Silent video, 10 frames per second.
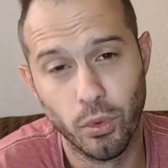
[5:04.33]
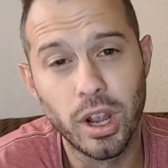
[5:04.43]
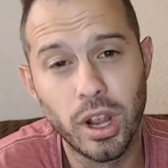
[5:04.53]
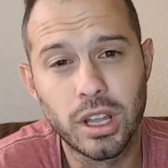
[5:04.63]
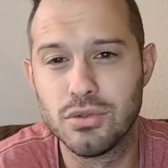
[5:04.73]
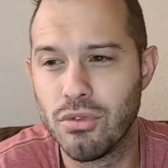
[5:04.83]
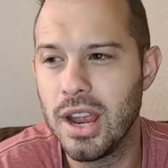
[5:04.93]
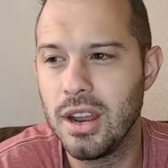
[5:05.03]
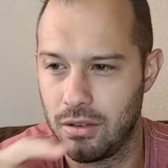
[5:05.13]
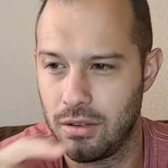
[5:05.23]
If Rick Lee's
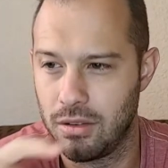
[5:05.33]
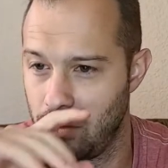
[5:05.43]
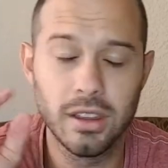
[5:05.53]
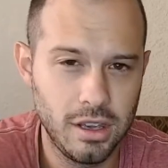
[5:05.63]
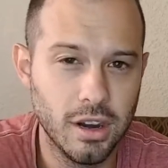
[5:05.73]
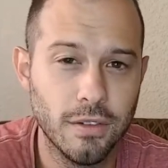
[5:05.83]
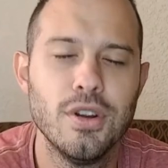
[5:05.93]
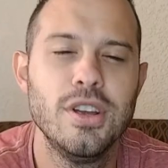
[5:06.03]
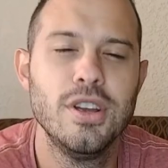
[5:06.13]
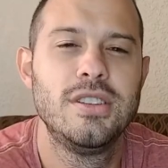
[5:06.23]
right, Rick Lee, you get a
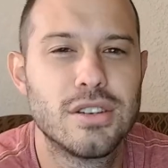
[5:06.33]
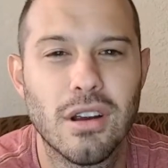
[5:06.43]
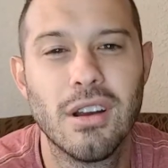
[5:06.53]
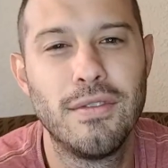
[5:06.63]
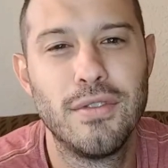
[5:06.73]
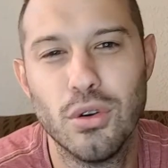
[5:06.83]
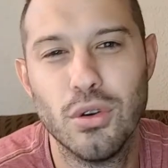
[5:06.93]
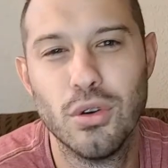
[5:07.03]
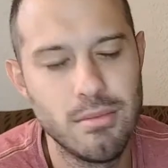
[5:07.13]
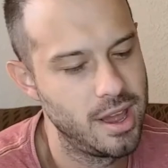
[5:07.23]
free t-shirt if you're
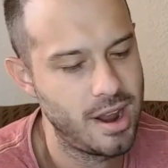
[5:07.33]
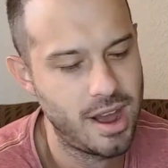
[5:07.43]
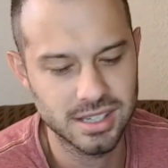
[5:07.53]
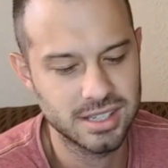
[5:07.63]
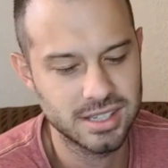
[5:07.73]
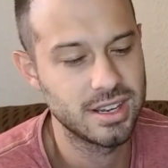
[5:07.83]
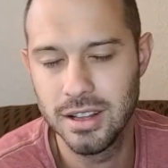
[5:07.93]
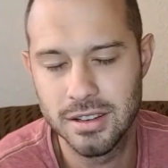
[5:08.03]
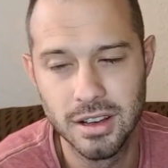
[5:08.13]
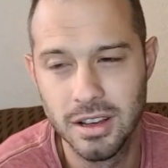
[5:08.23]
right, man. I'll send
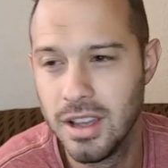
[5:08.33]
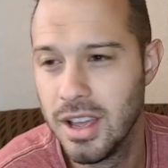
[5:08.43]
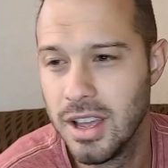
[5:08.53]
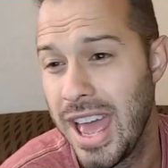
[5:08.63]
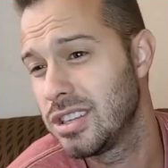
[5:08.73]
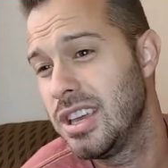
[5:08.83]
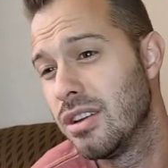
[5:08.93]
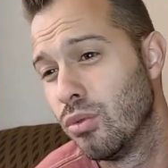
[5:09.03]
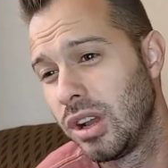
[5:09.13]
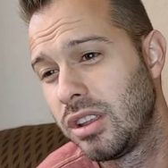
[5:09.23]
it to,
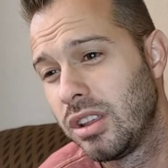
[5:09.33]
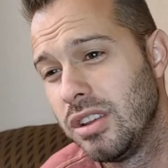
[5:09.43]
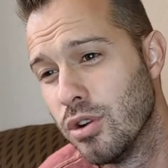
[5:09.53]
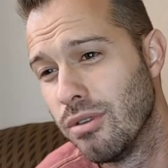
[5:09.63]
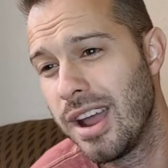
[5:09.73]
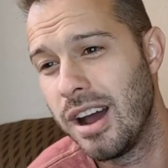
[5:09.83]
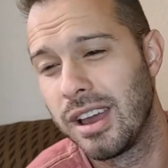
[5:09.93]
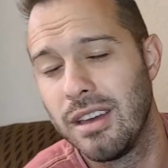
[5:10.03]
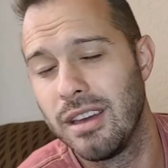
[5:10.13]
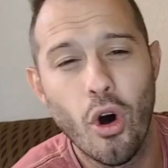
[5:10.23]
actually, Rick Lee, if you're right,
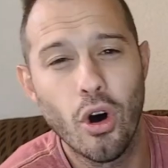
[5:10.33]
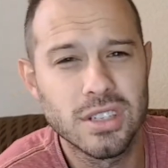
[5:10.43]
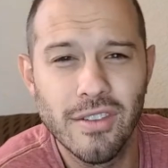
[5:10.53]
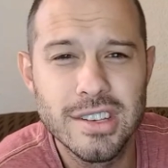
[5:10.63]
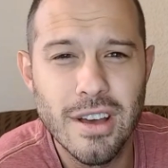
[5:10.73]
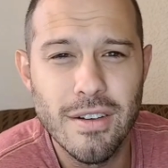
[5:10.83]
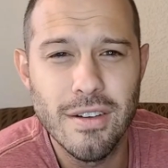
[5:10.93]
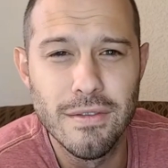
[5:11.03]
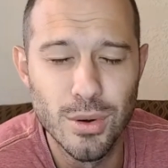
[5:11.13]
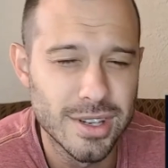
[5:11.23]
I'll give all
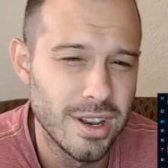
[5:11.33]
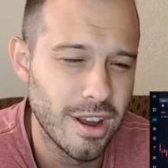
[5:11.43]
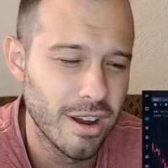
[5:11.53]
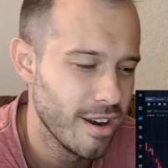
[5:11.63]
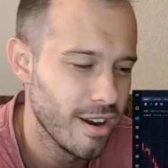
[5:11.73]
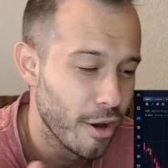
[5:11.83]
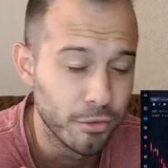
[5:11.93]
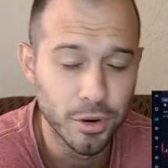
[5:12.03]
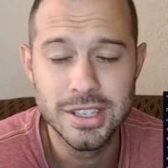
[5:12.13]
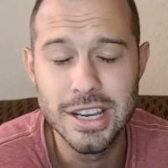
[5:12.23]
77 viewers in here
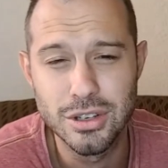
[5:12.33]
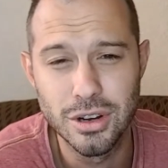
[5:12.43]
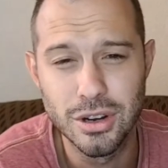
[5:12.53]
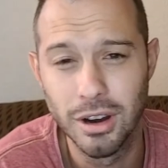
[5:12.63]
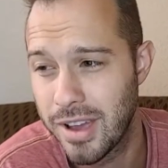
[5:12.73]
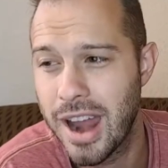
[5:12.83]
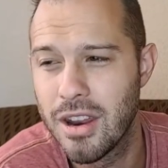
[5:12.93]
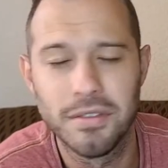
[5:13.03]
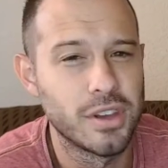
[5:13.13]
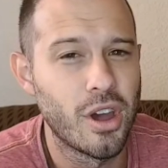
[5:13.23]
a free t-shirt. I've
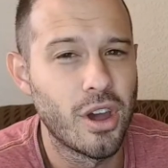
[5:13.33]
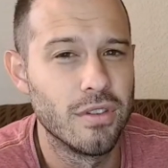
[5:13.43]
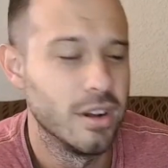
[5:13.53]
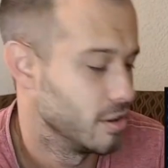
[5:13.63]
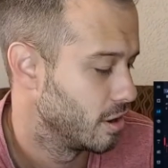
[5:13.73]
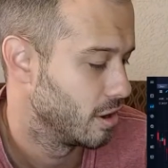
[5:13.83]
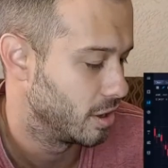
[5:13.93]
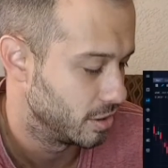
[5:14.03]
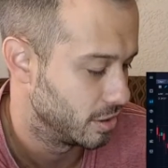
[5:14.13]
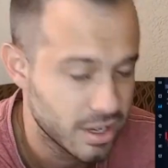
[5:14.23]
got enough to cover
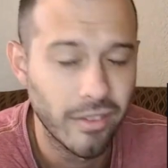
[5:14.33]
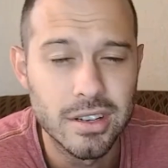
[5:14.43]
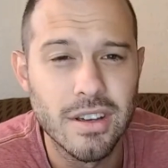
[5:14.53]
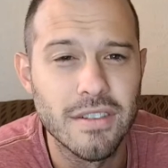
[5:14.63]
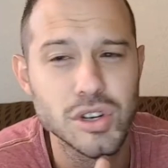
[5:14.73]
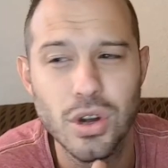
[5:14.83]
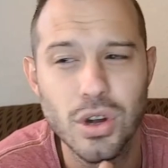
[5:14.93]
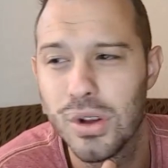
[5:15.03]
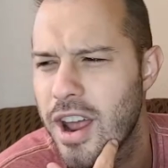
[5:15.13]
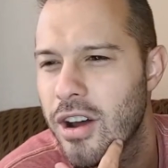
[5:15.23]
the, the 77
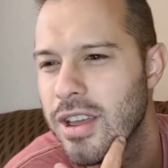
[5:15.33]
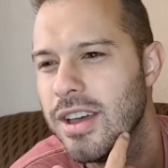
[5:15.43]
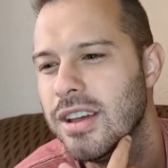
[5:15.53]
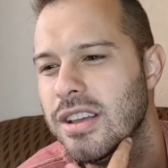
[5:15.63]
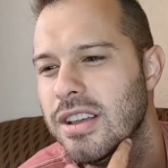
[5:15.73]
shirts right now.